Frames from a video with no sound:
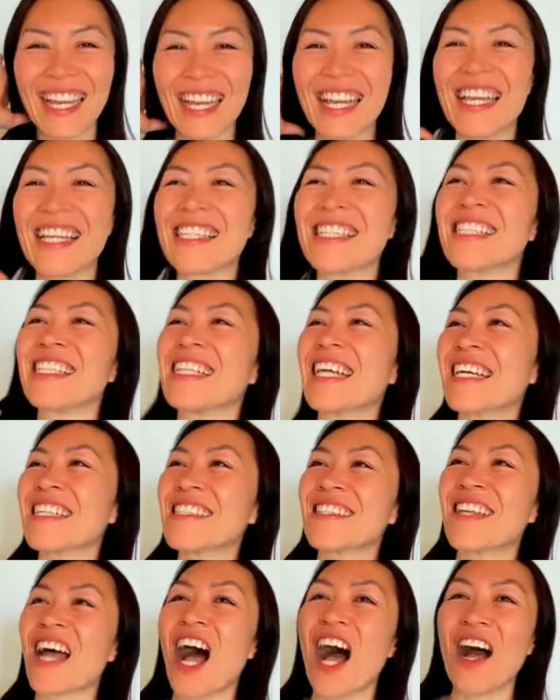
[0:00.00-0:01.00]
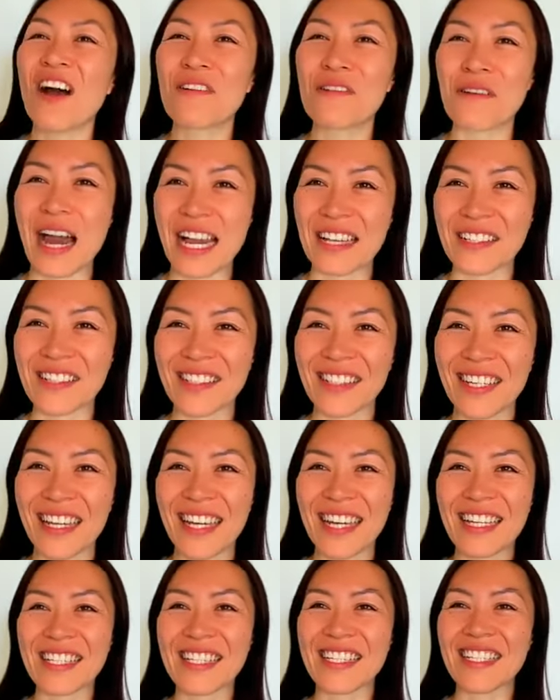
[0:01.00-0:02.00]
She does not rush.
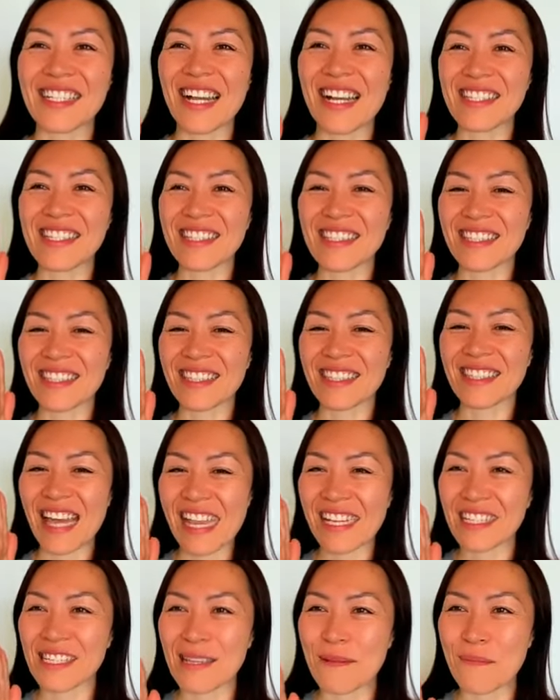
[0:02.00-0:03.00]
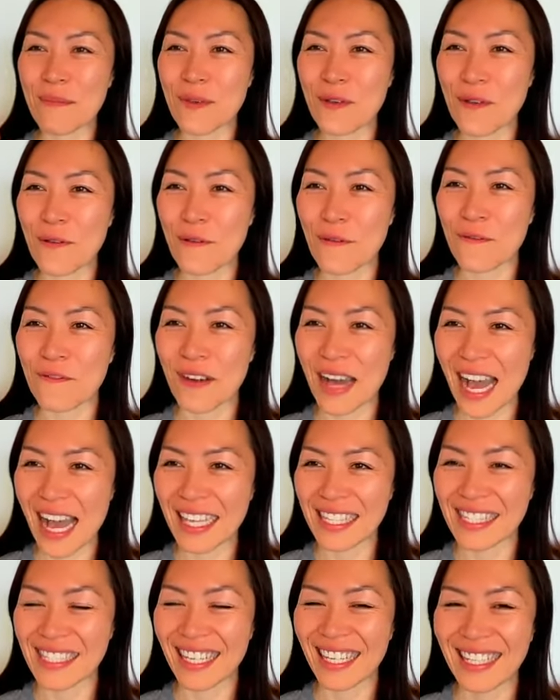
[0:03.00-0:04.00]
She doesn't like to move
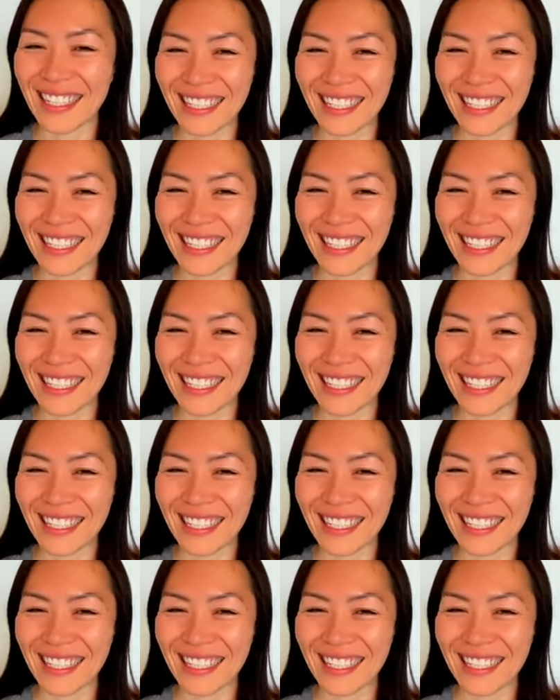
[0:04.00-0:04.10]
fast.